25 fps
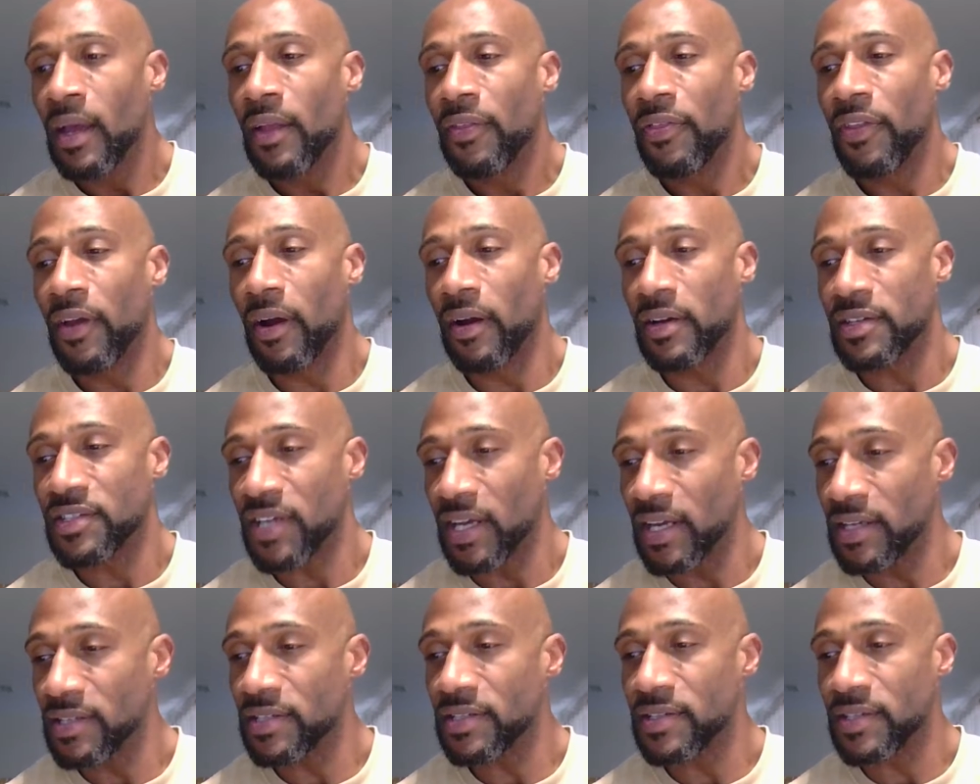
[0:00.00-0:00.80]
there are
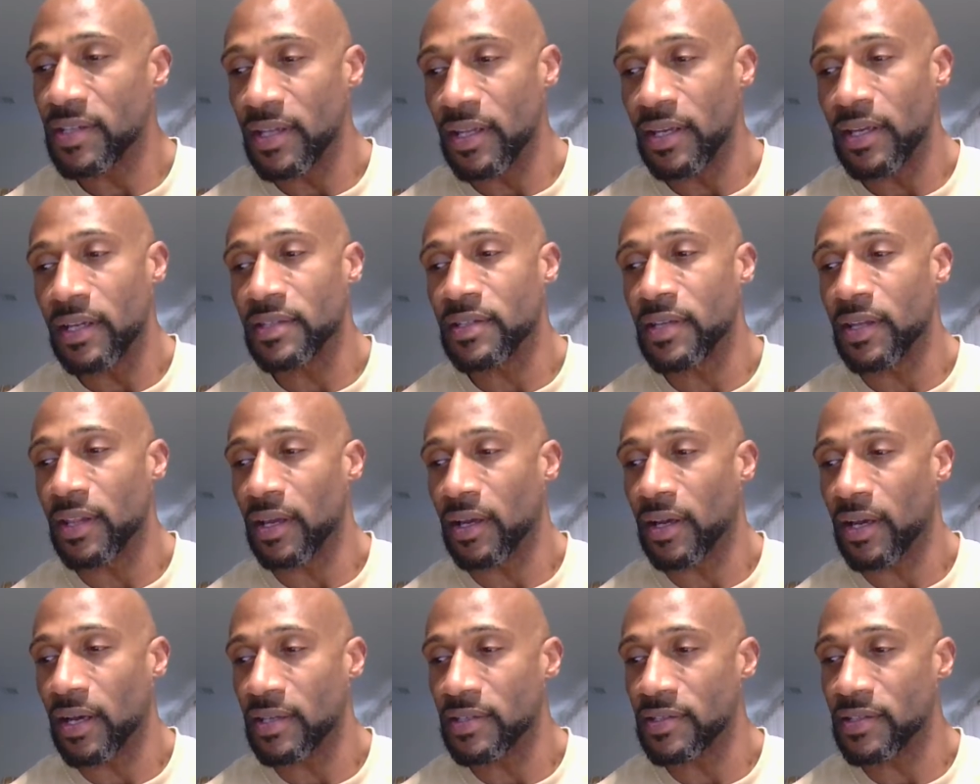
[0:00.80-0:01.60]
changes needed to the
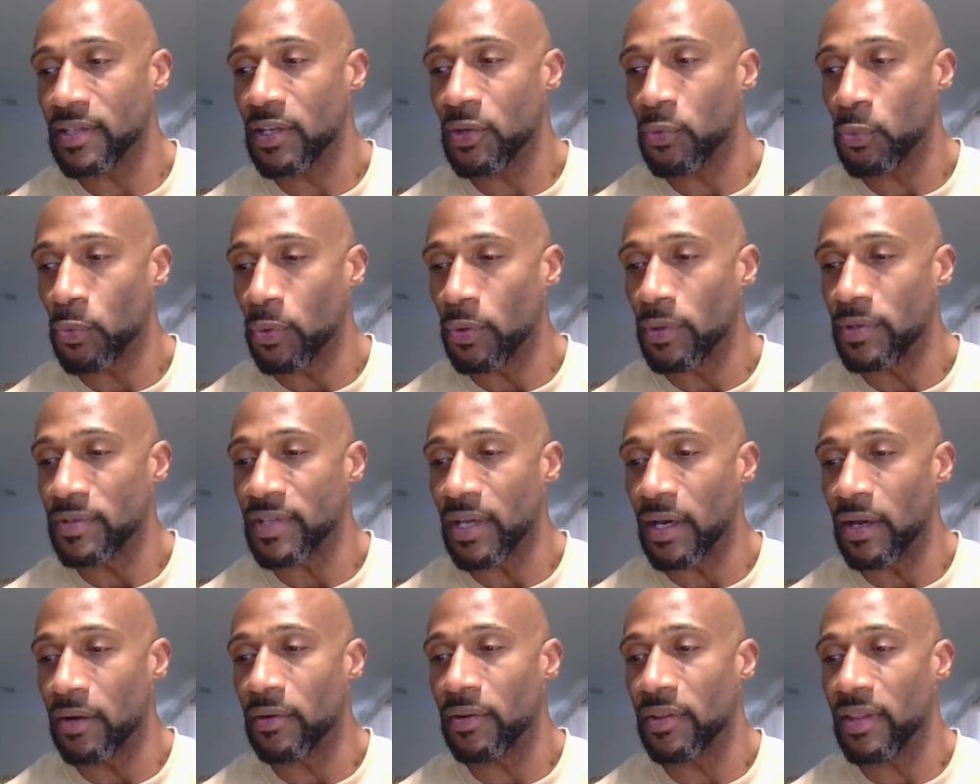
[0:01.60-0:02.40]
custody rules
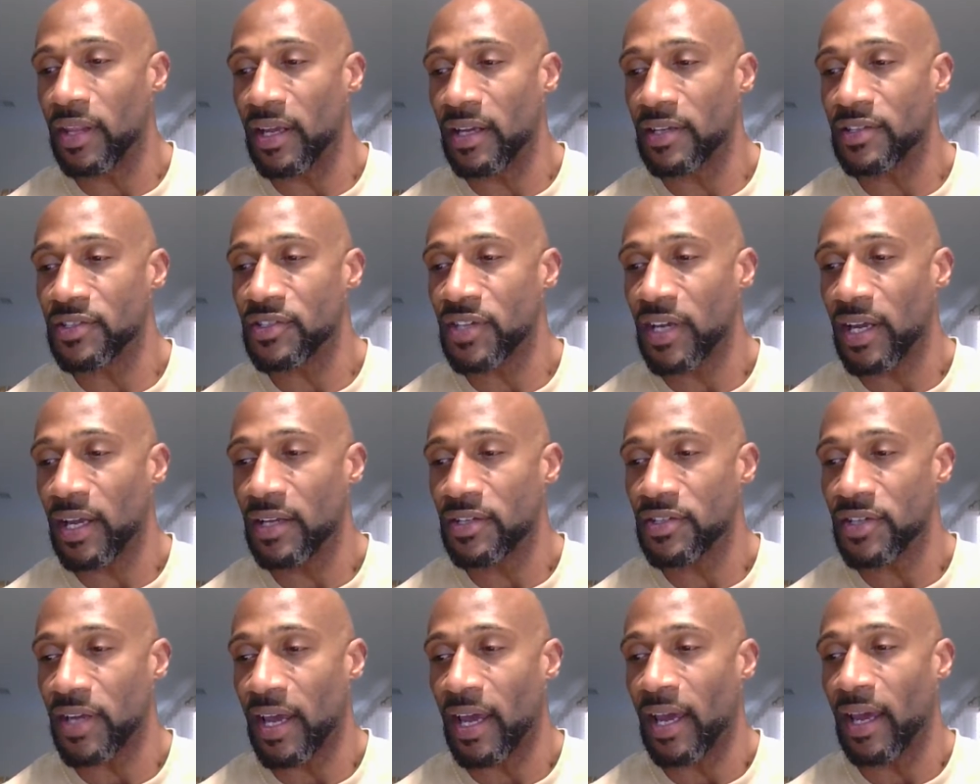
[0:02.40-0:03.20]
under the
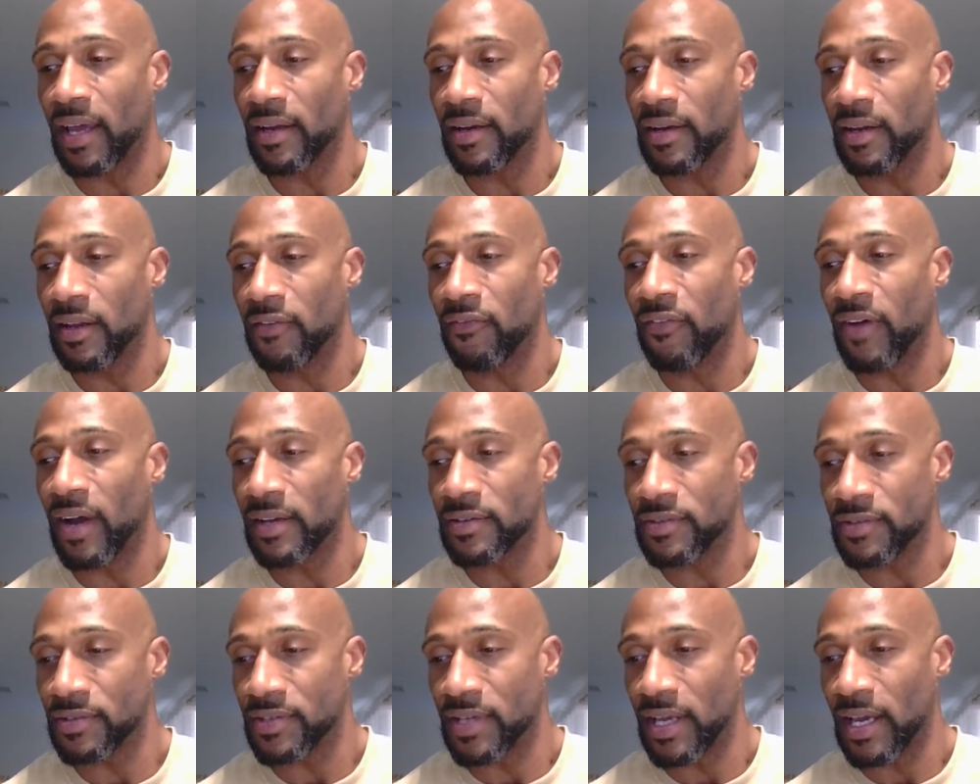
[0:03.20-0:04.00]
Exchange Act,
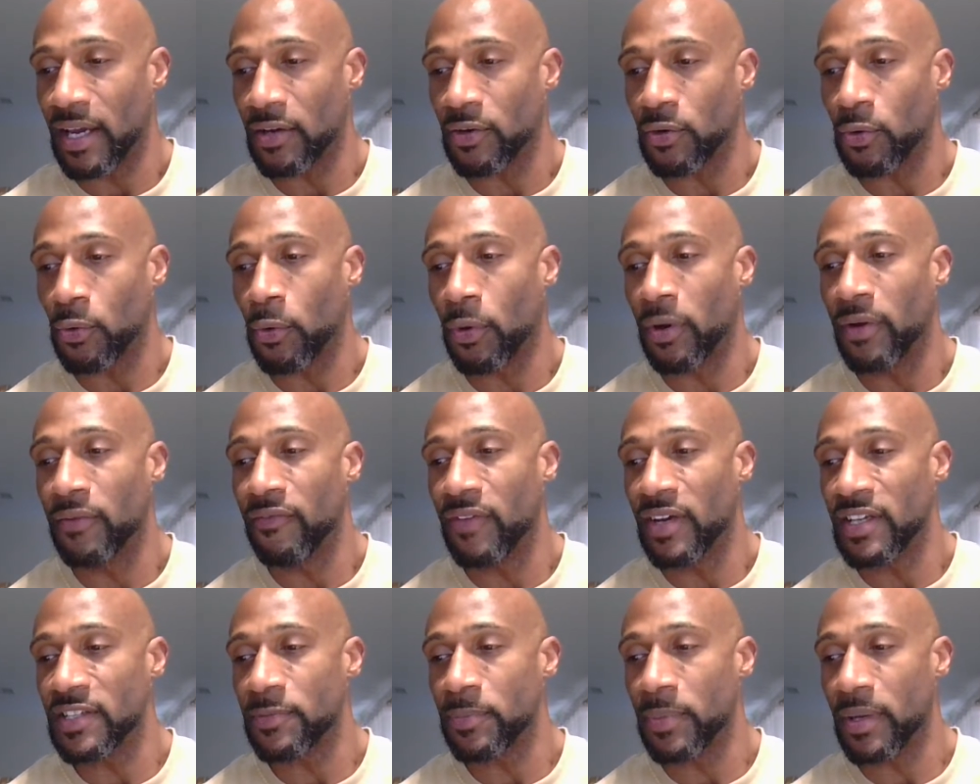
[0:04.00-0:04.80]
Advisors Act, or
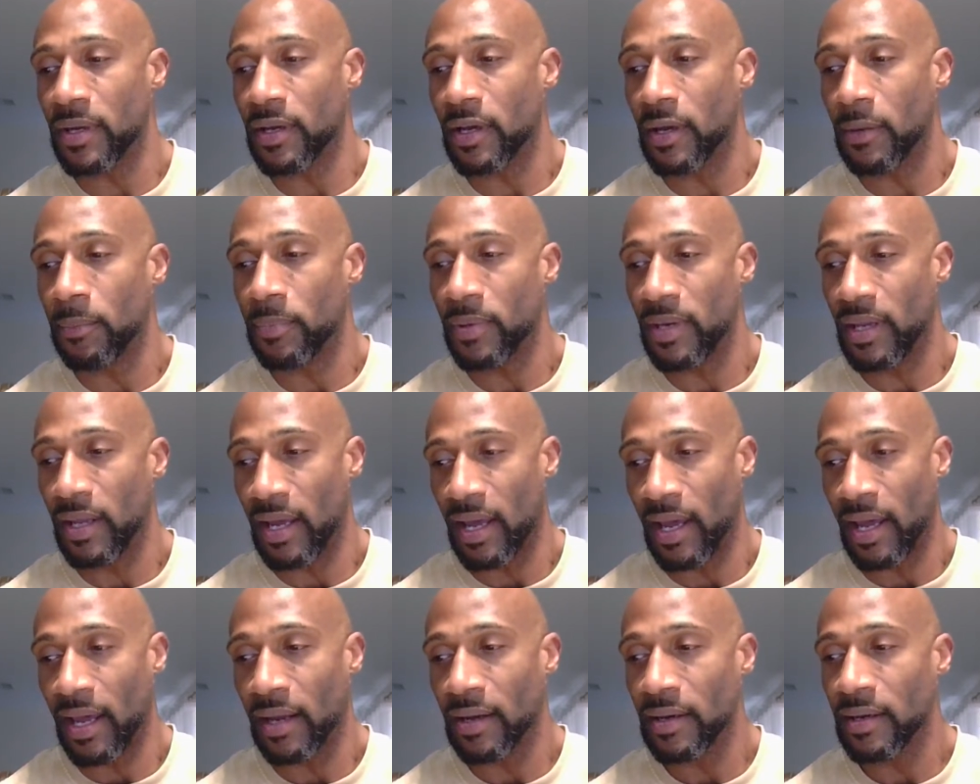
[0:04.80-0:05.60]
Investment Company
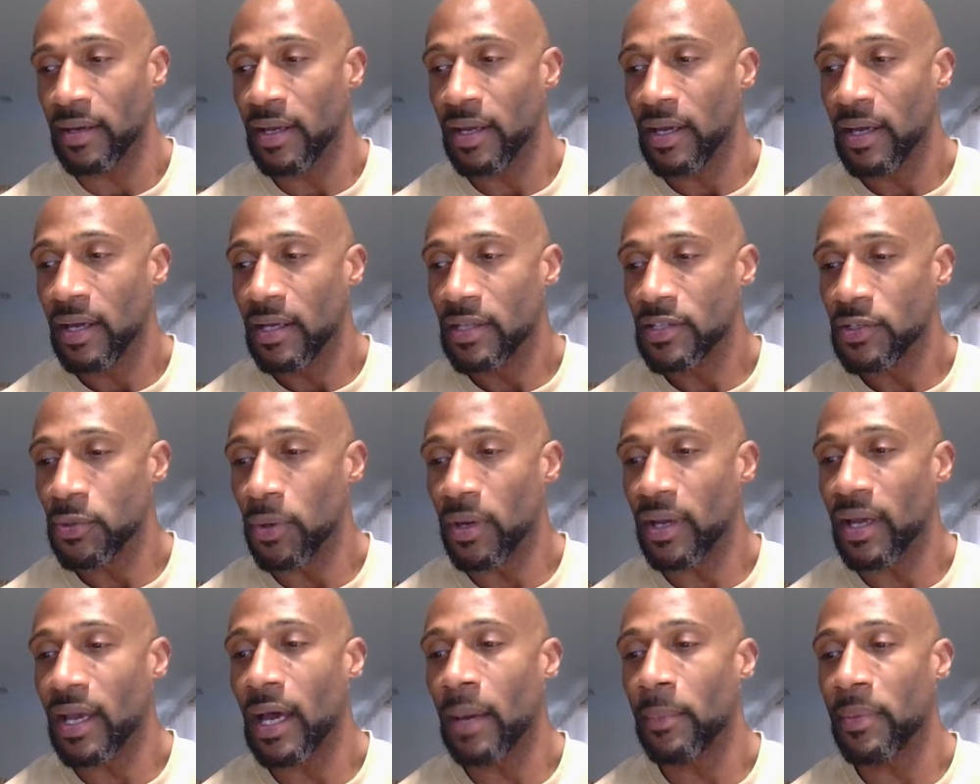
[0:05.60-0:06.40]
Act to
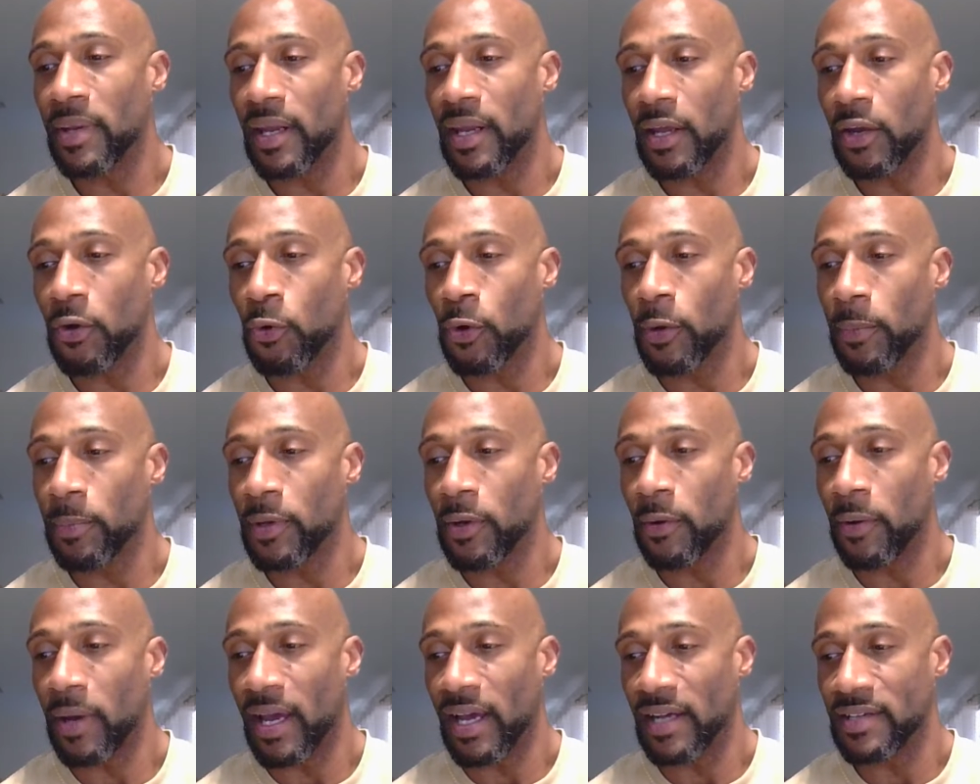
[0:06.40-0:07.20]
accommodate
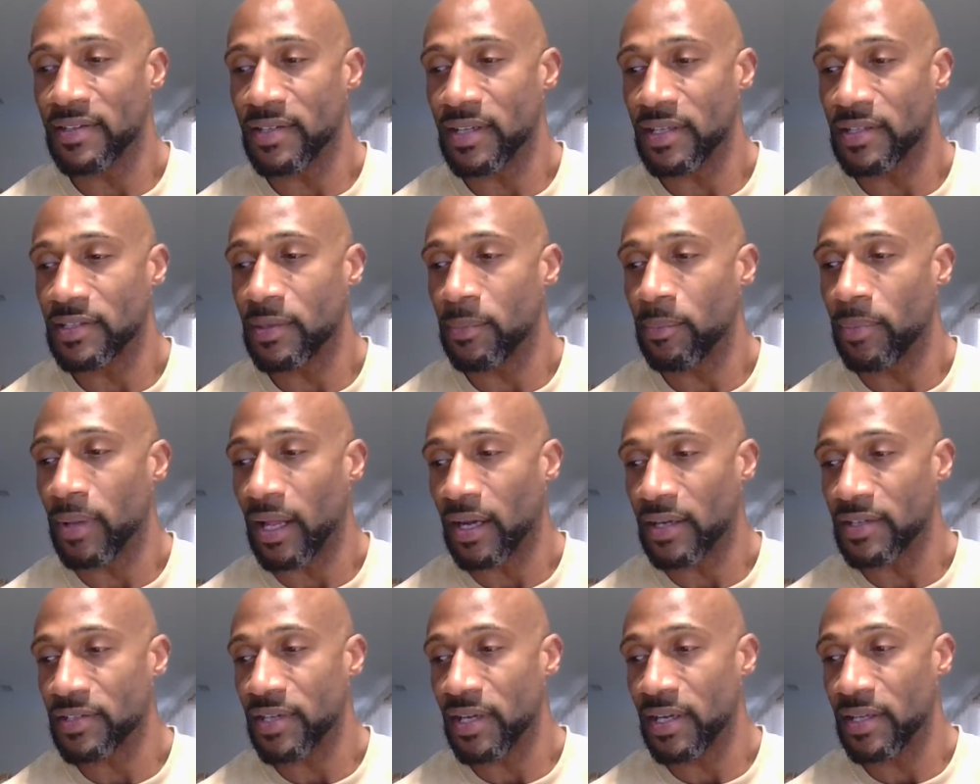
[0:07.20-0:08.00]
crypto assets and
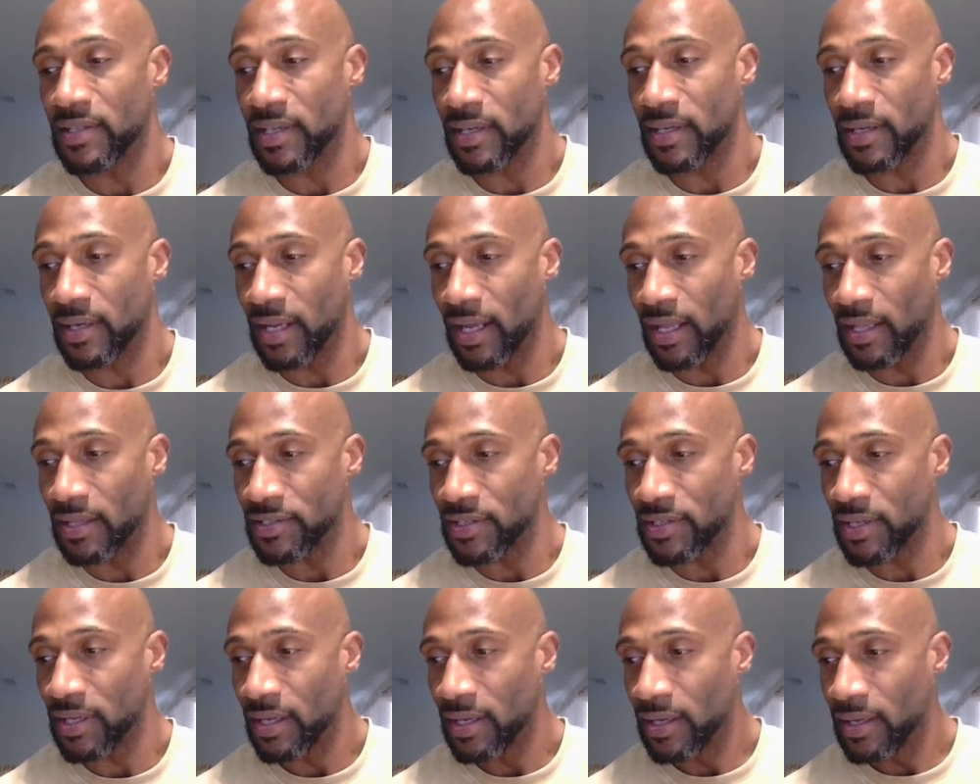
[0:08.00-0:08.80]
blockchain technology.